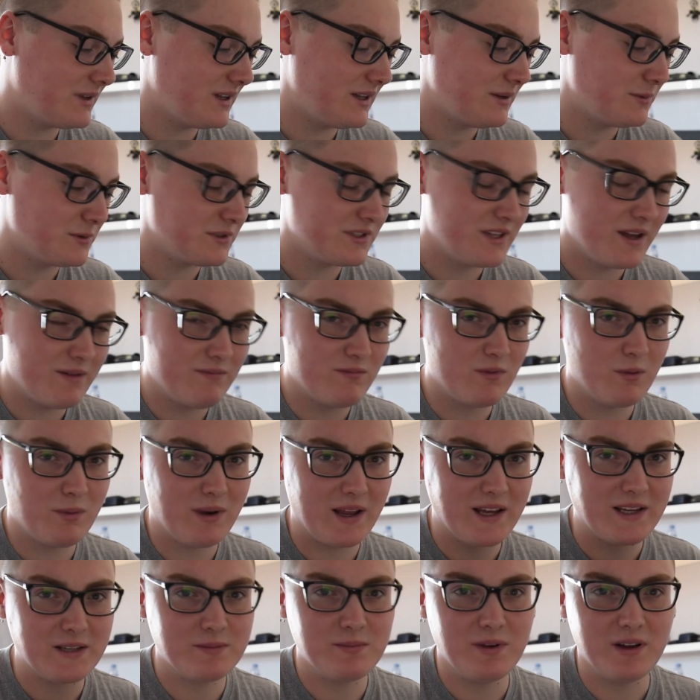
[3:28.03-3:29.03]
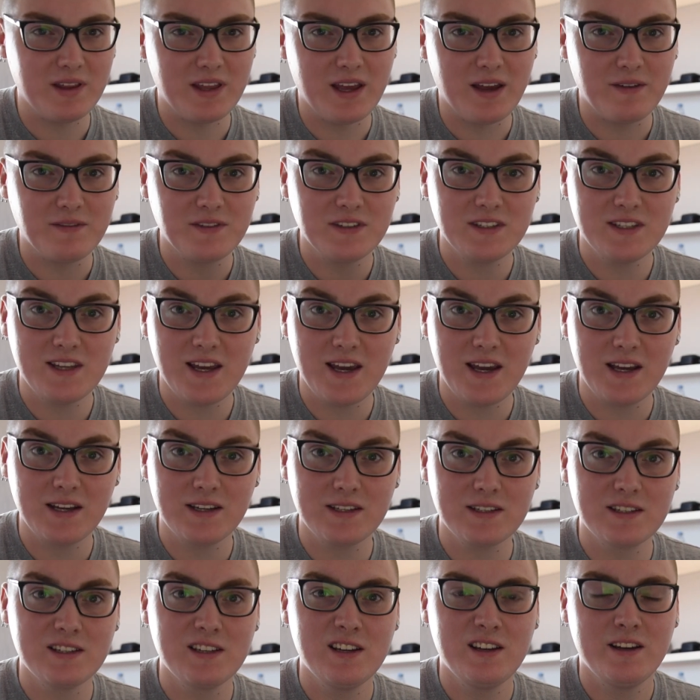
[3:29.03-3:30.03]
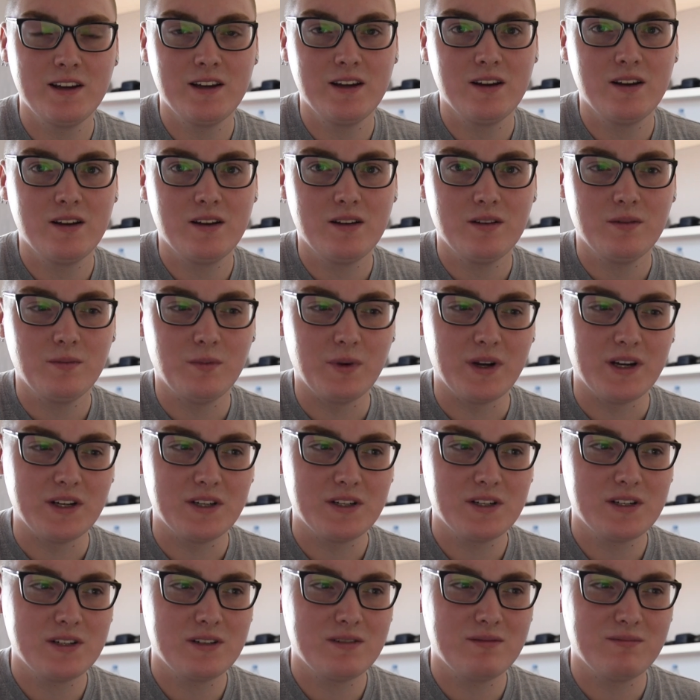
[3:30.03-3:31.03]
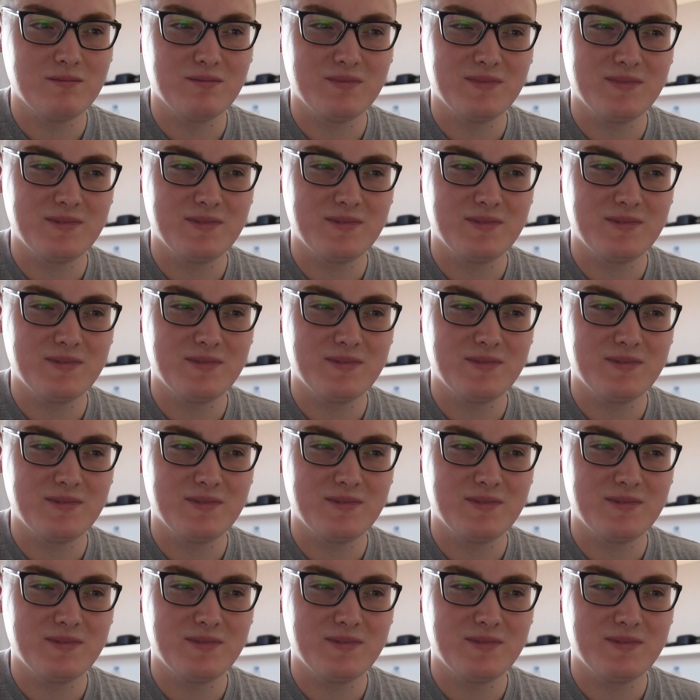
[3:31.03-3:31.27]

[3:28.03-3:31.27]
It was then replaced by the F6, which